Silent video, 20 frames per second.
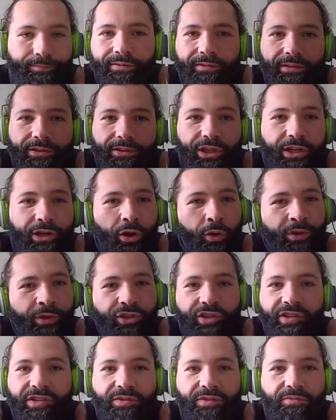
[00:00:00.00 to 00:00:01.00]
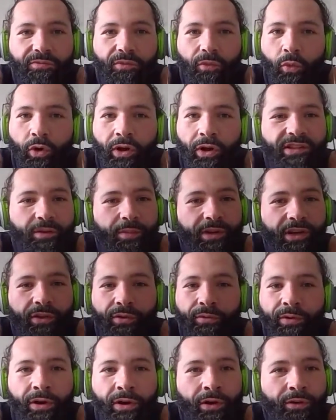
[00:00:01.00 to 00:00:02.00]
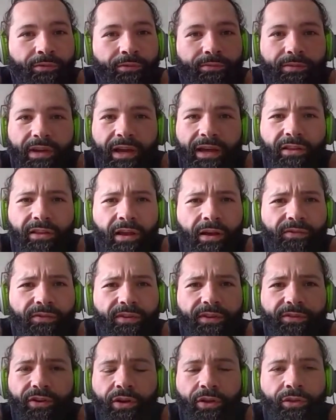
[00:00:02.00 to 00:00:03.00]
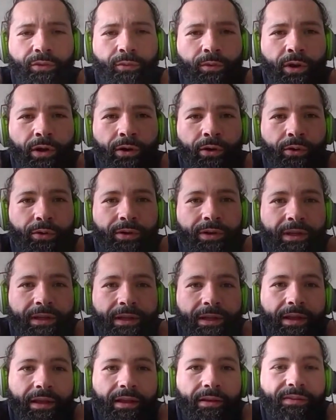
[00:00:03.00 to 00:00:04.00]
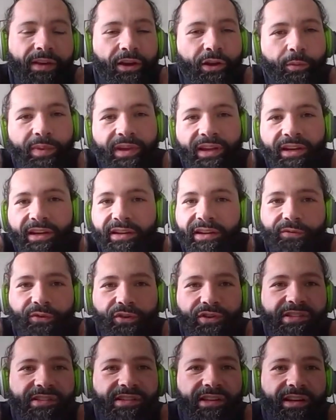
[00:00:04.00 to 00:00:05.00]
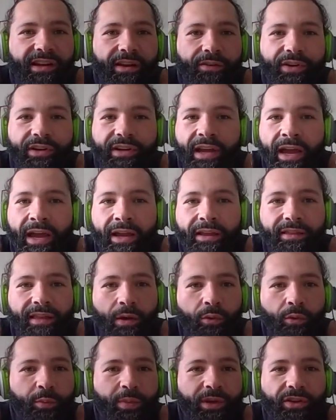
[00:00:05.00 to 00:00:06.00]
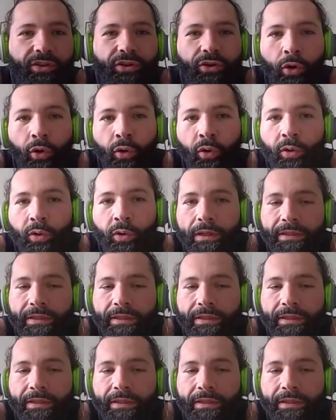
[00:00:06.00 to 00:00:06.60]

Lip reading: Jake Omen just wants to be on the road. I love living on the road. If I could be in a different city every night, that would be the goal.